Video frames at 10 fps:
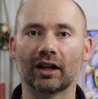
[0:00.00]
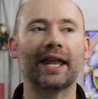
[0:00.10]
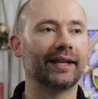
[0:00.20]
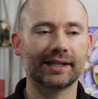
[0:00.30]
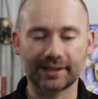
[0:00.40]

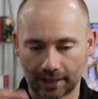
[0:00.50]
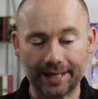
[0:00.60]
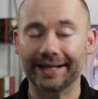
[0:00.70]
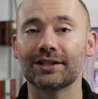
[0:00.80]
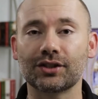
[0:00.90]
And his
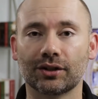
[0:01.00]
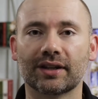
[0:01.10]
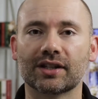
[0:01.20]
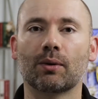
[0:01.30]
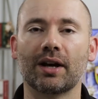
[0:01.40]
answer to
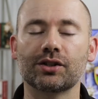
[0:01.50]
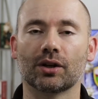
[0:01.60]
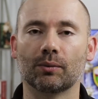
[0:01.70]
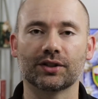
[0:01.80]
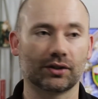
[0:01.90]
this
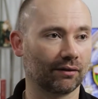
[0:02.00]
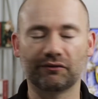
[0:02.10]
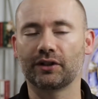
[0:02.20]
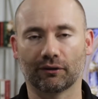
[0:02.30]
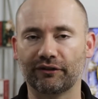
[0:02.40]
question was, you
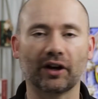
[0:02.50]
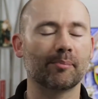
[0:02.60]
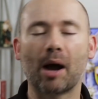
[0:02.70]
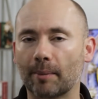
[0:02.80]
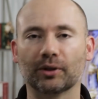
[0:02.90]
know, very
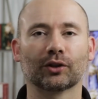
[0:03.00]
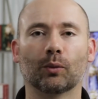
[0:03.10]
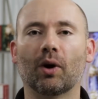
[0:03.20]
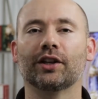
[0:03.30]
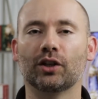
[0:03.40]
popular one.